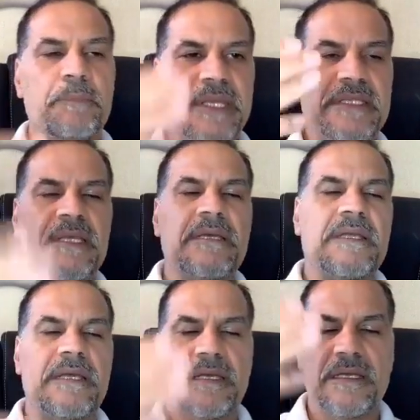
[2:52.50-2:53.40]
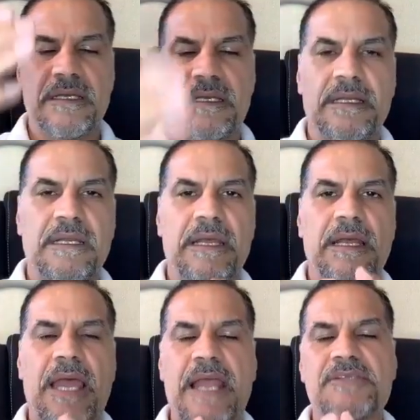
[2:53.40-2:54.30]
beat the
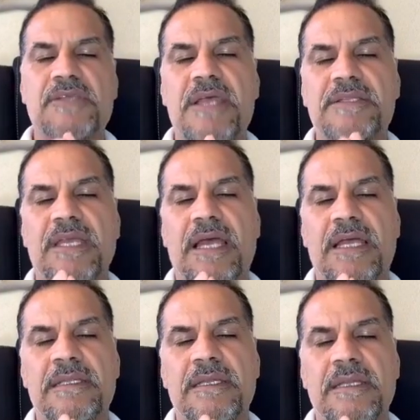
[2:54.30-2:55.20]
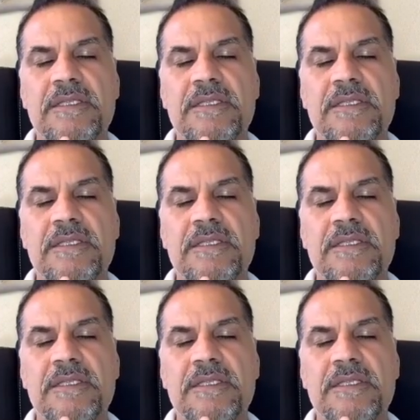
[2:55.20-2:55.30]
anxiety and